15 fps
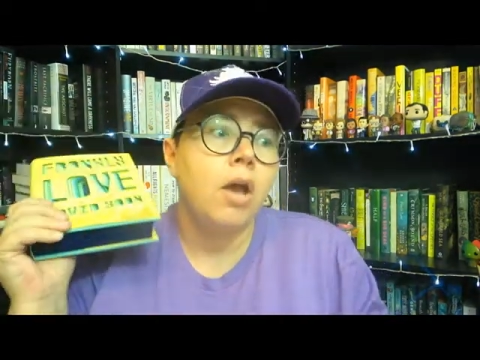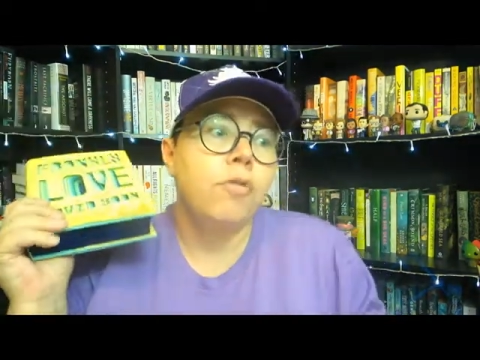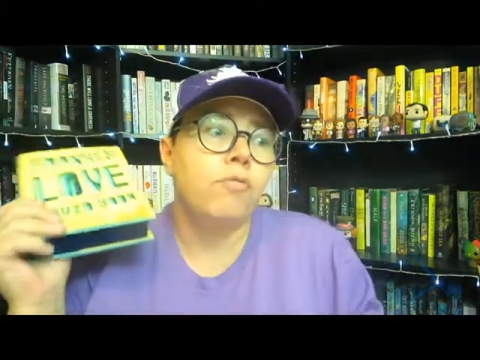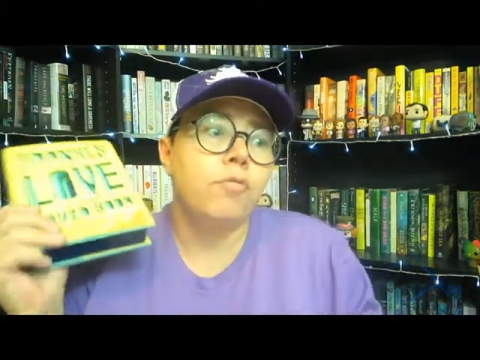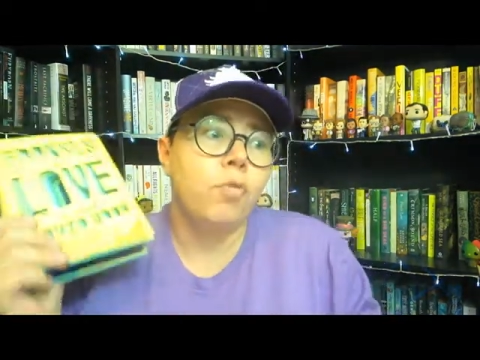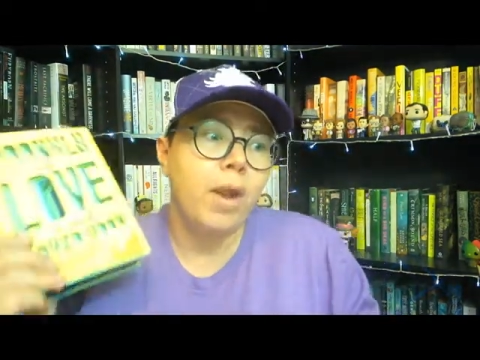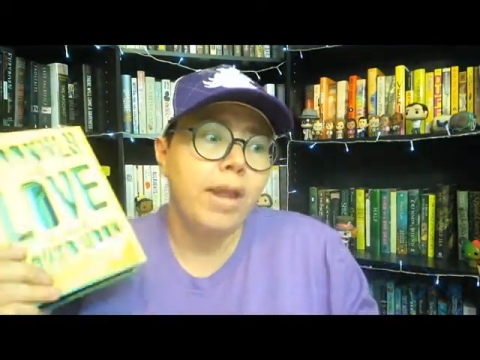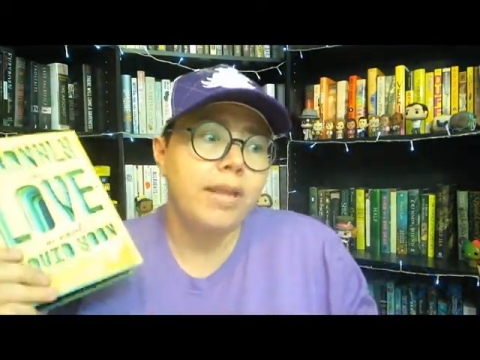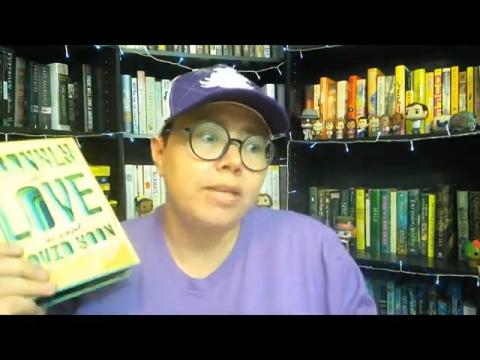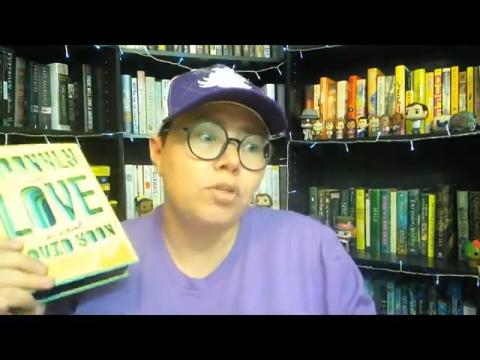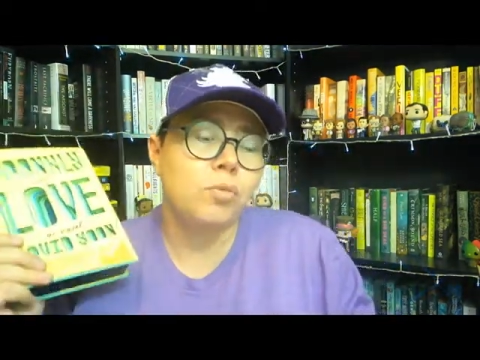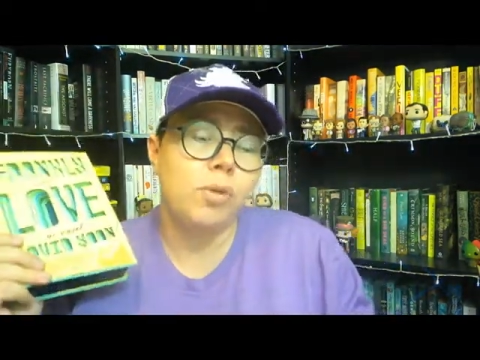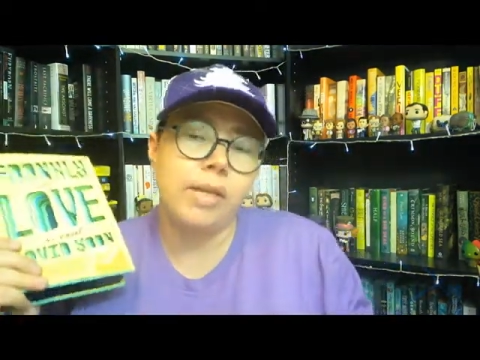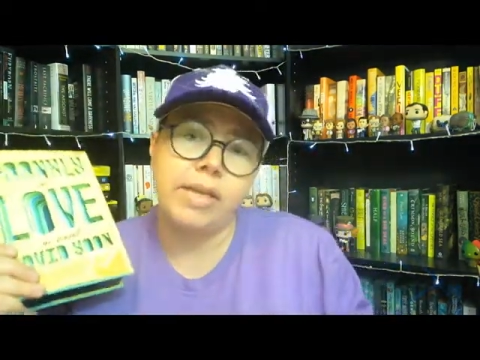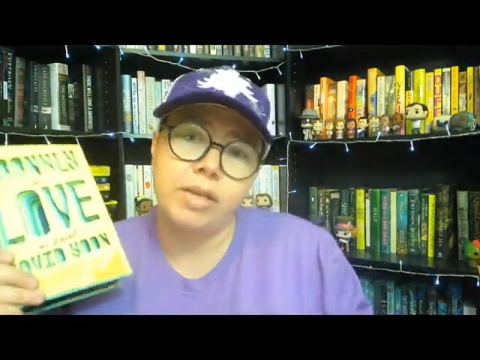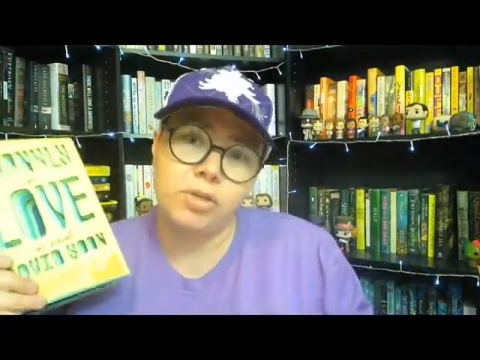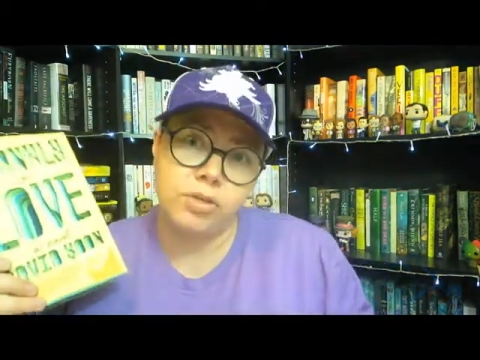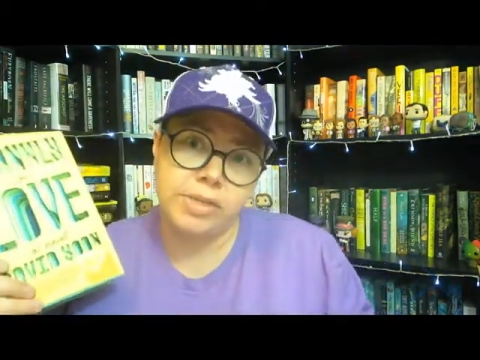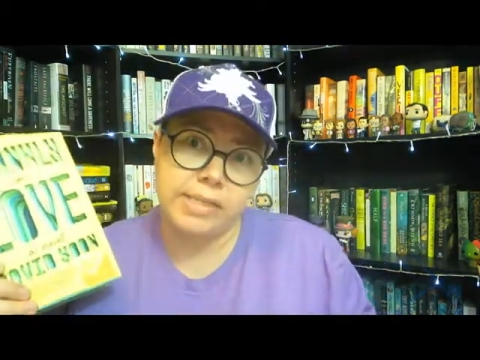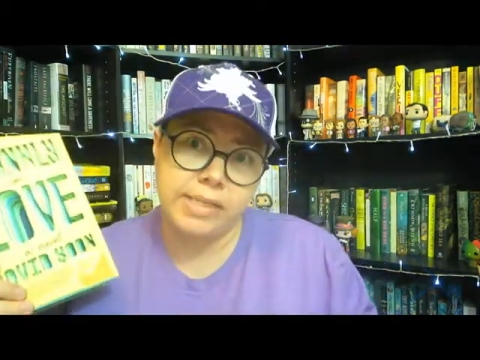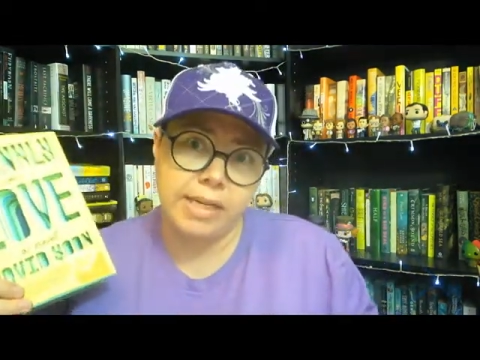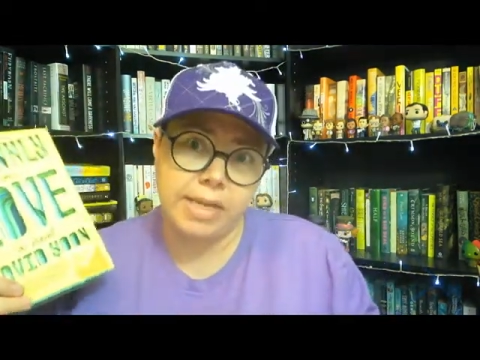Frank is really
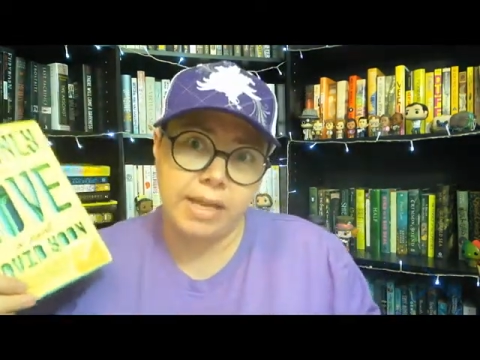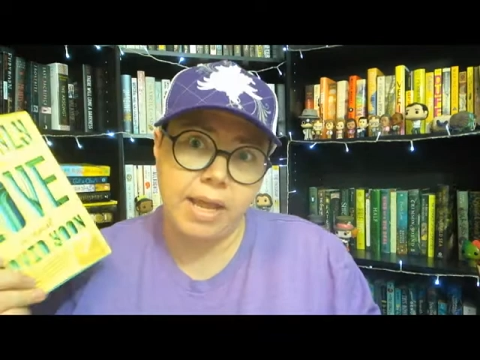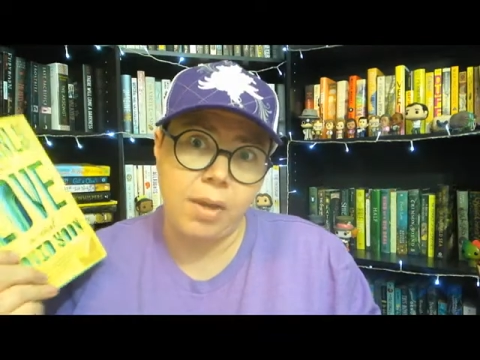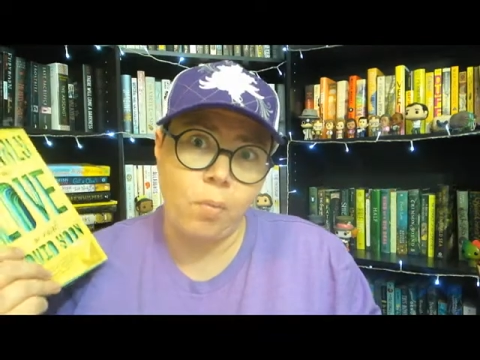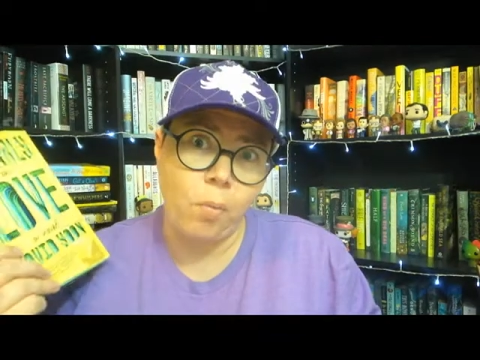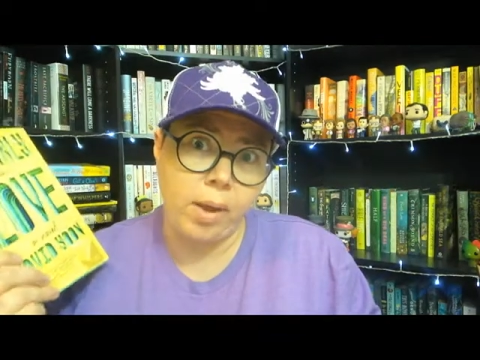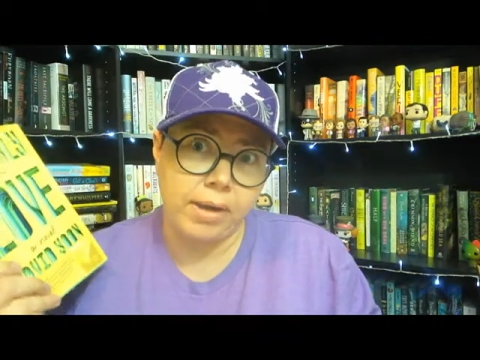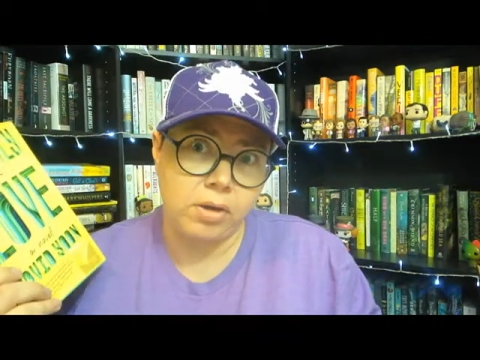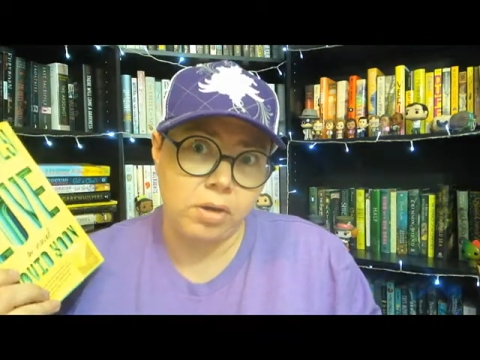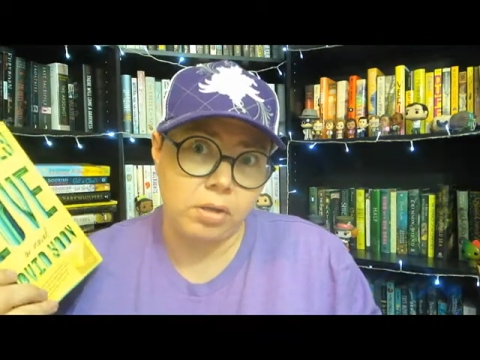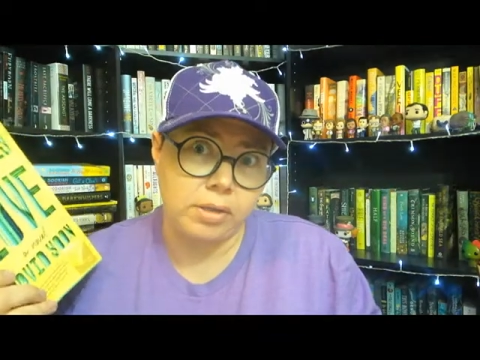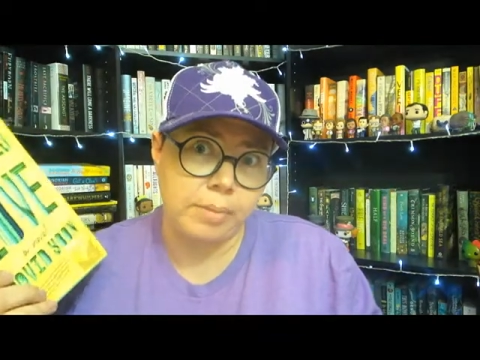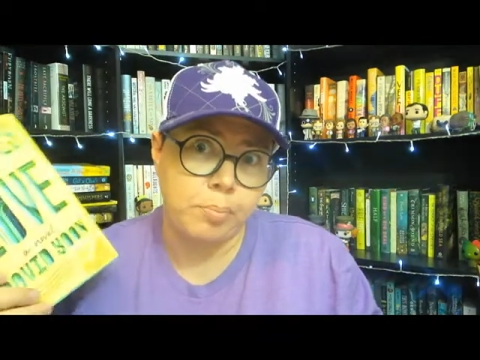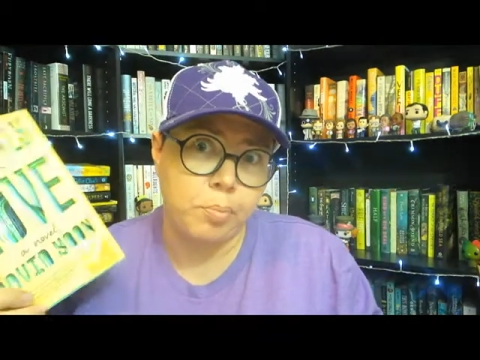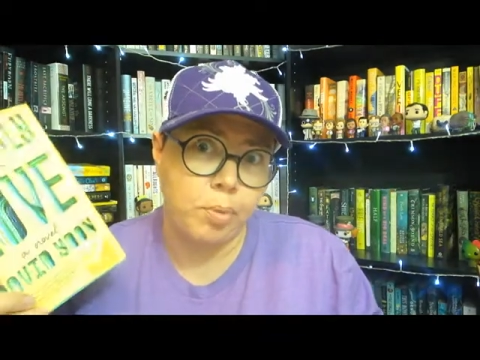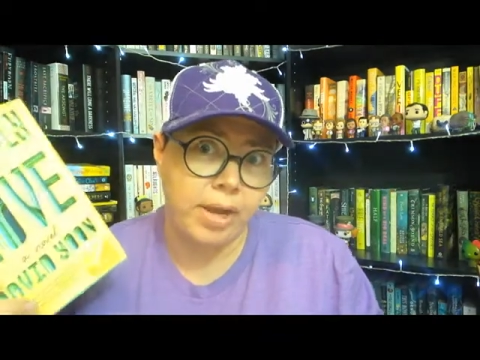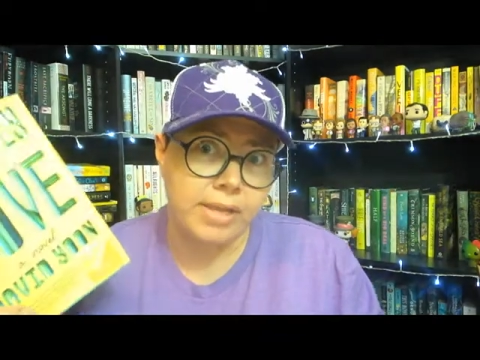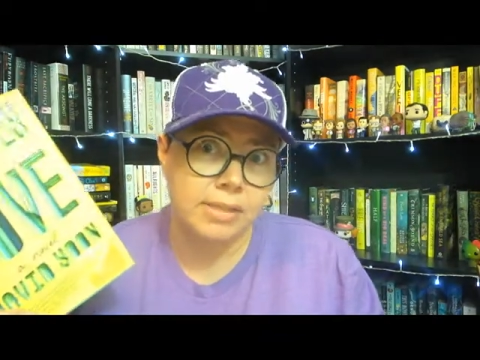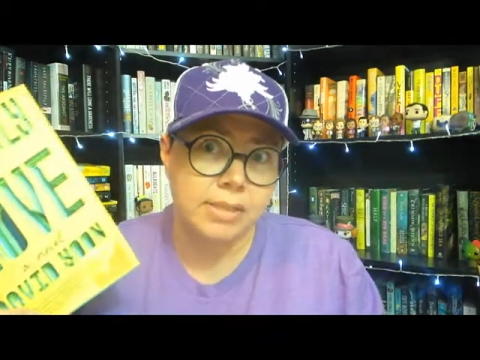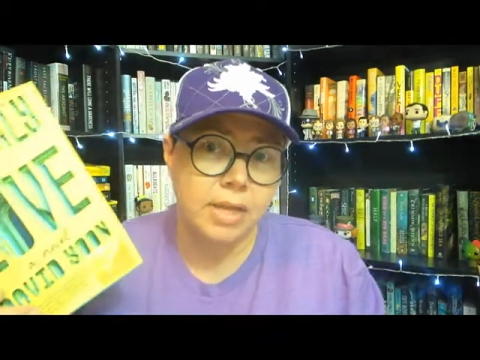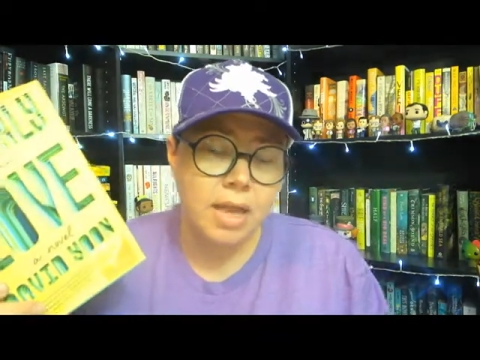interested in a white girl named Britt.